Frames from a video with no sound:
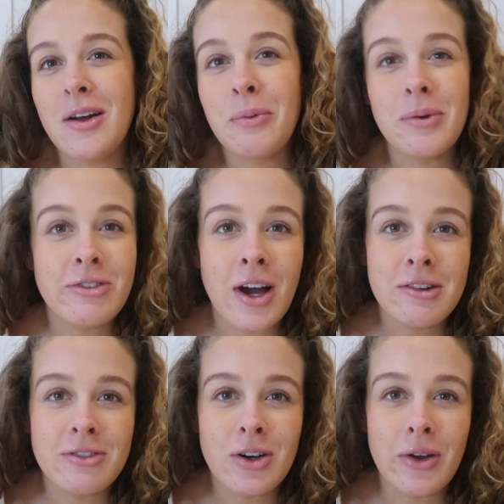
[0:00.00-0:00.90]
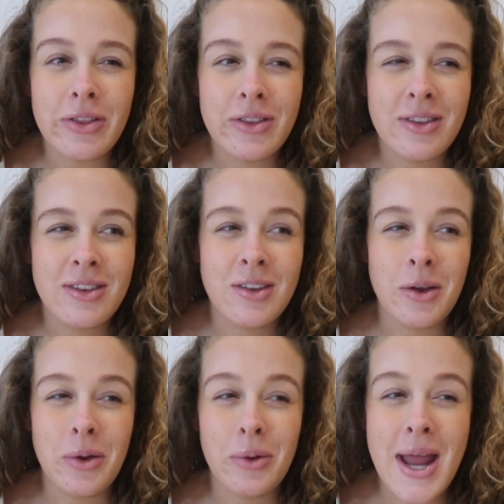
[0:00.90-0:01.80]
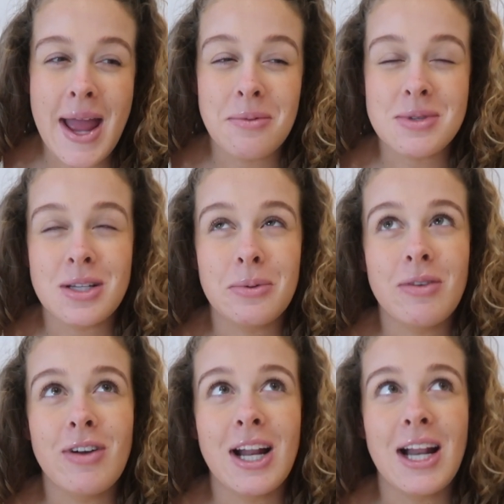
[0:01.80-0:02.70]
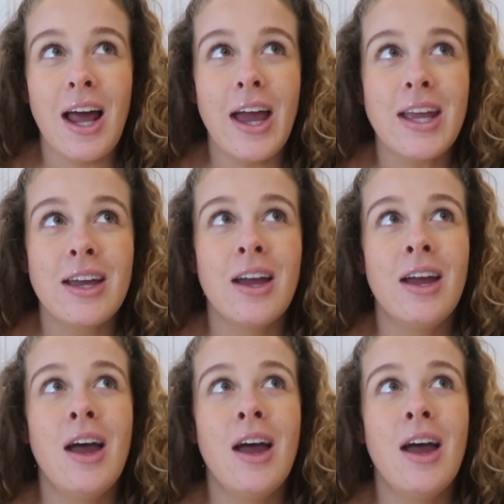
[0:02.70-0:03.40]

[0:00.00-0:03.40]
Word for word: know, we've kind of got two names that we really like,